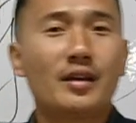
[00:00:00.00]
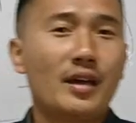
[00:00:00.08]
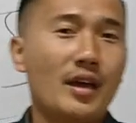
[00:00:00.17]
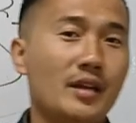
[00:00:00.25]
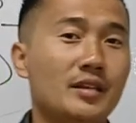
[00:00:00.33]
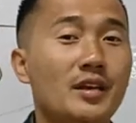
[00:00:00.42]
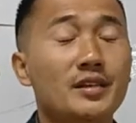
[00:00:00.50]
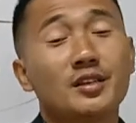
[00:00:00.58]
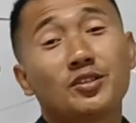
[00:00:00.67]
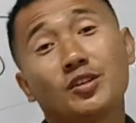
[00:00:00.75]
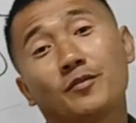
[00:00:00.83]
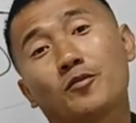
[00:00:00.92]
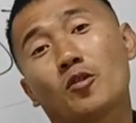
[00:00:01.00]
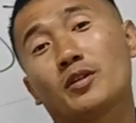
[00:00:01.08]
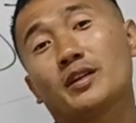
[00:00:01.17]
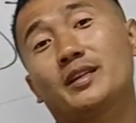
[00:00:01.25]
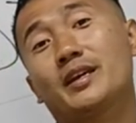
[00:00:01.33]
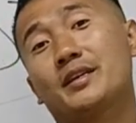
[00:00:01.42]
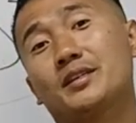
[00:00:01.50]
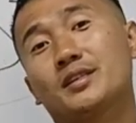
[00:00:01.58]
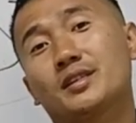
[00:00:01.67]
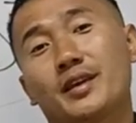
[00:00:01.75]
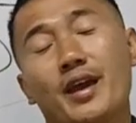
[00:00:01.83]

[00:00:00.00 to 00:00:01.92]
and he is the chief coordinating agency.